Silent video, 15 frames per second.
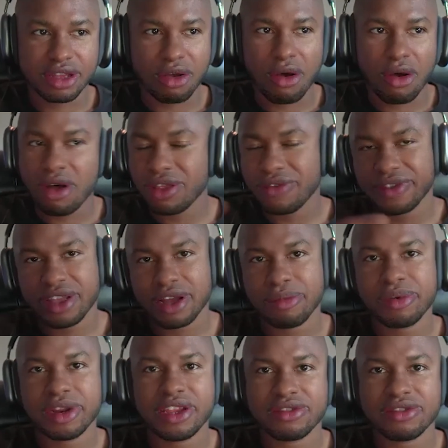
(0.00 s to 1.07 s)
all of the
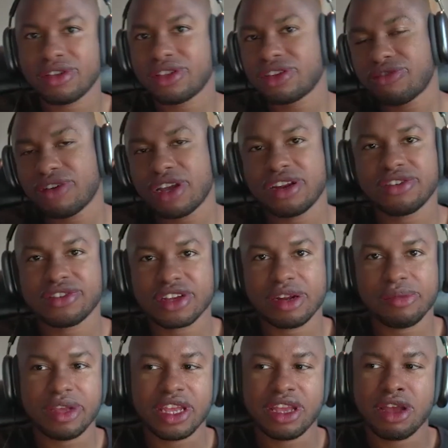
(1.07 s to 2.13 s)
companies, all the creators are going
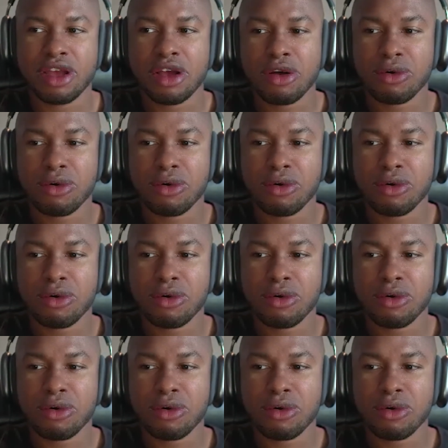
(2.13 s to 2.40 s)
to be